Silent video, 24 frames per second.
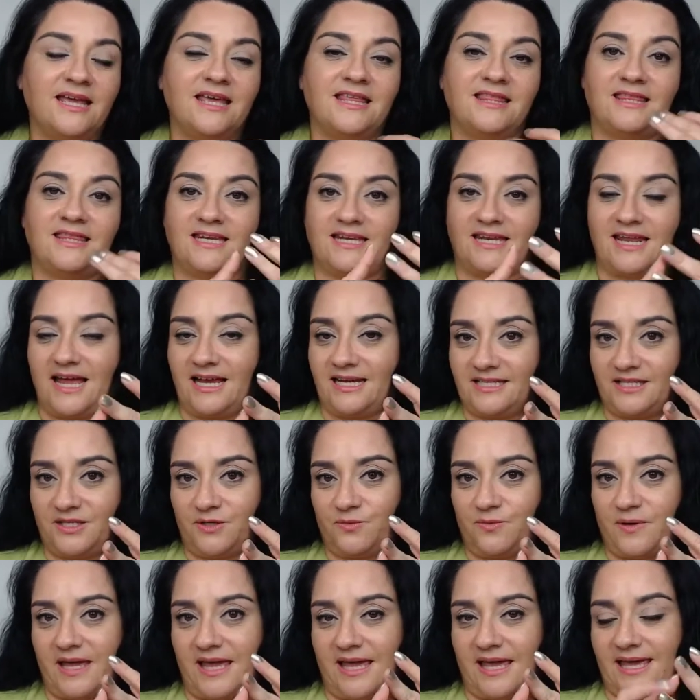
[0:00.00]
The next
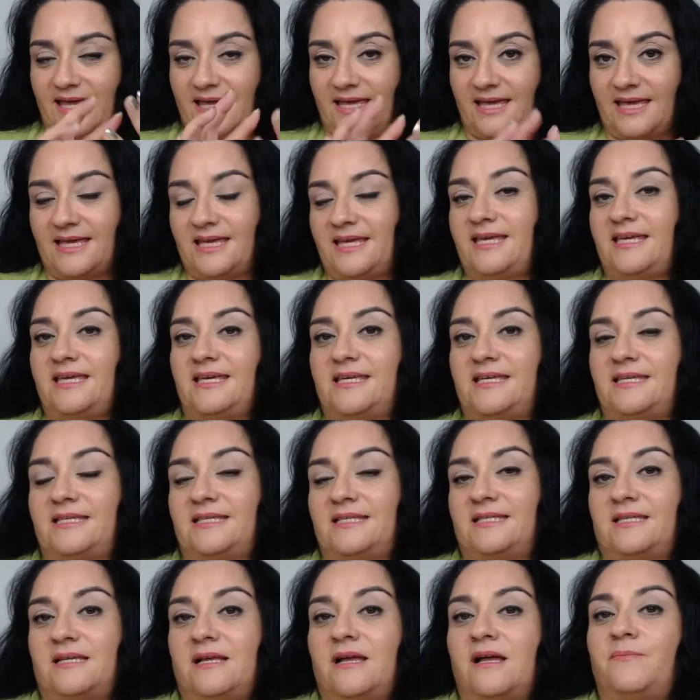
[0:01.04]
way
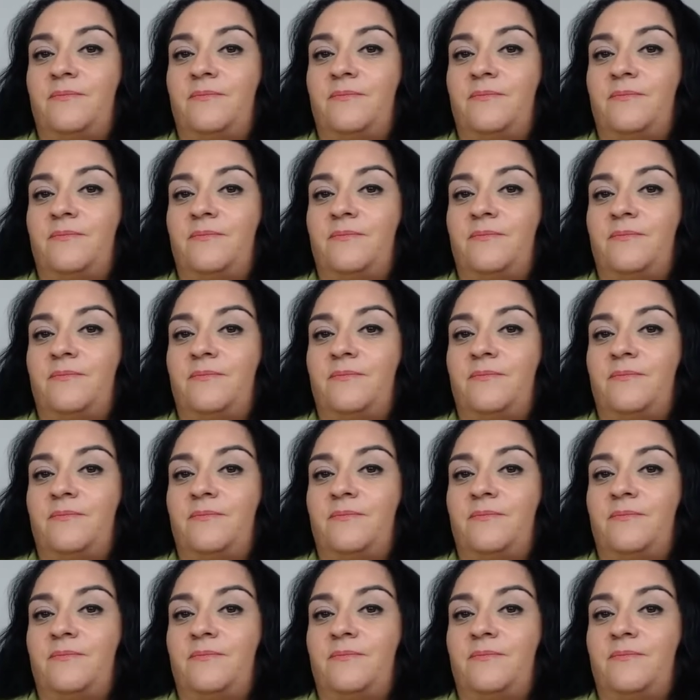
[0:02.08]
is